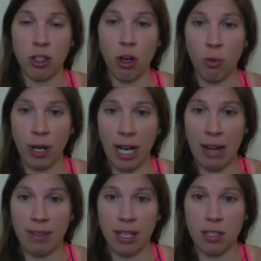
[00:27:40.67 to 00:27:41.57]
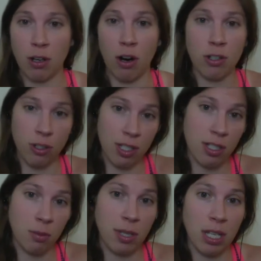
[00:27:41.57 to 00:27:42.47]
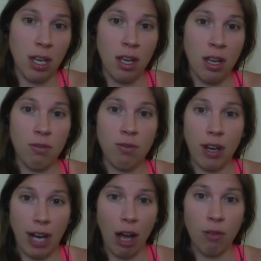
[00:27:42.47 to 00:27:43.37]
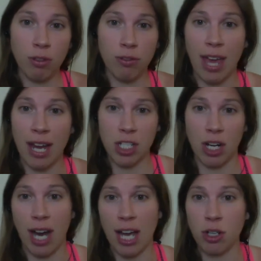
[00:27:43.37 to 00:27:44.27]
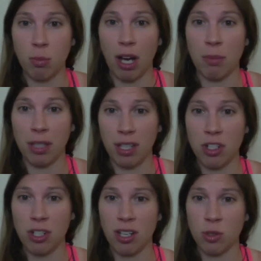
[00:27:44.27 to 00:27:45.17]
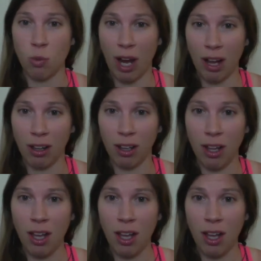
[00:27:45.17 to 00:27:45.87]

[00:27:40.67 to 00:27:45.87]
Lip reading: You don't want to have that scar. So this could be very helpful for that geriatric population as well.